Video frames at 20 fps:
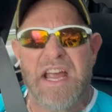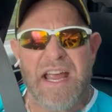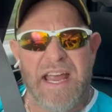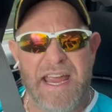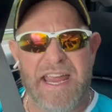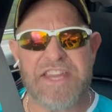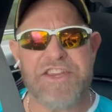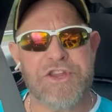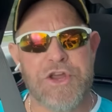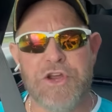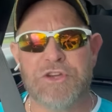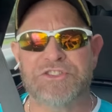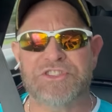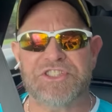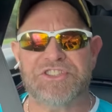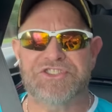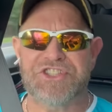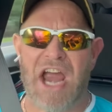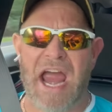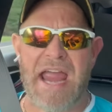He
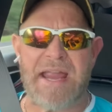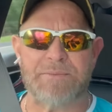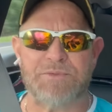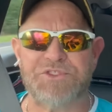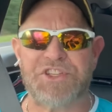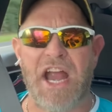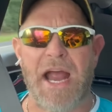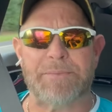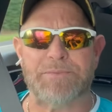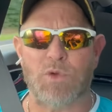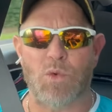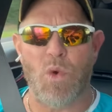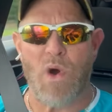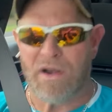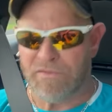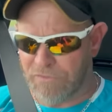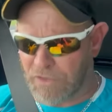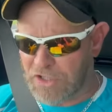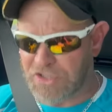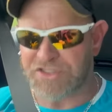uses James chapter
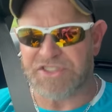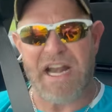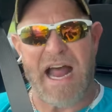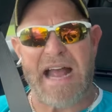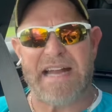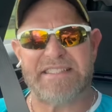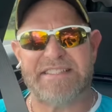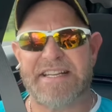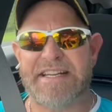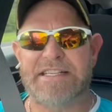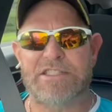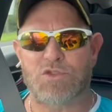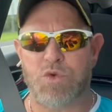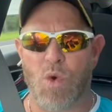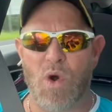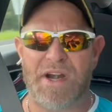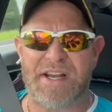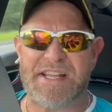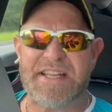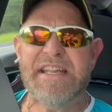1, verse 19 to
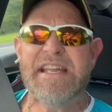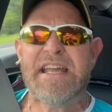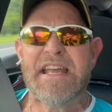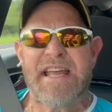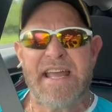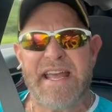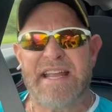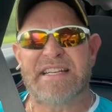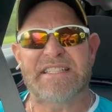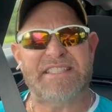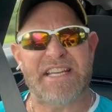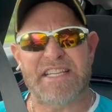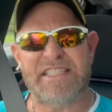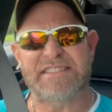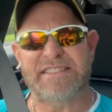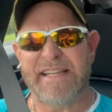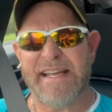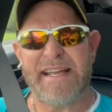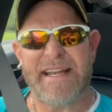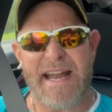20. And it
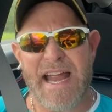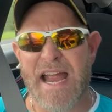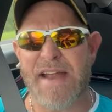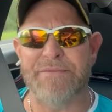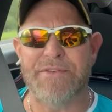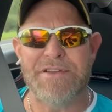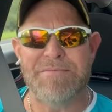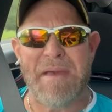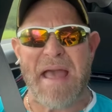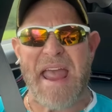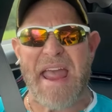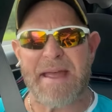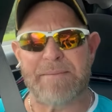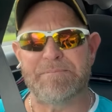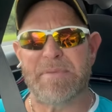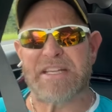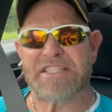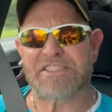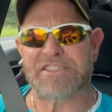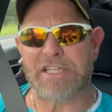says, "Let every man
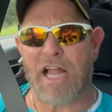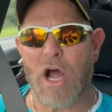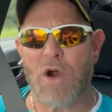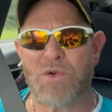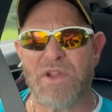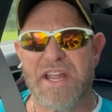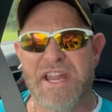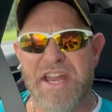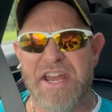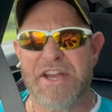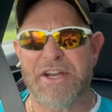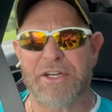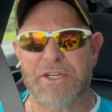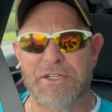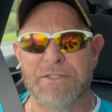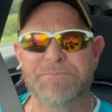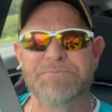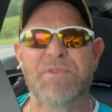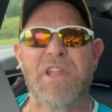be slow to hear,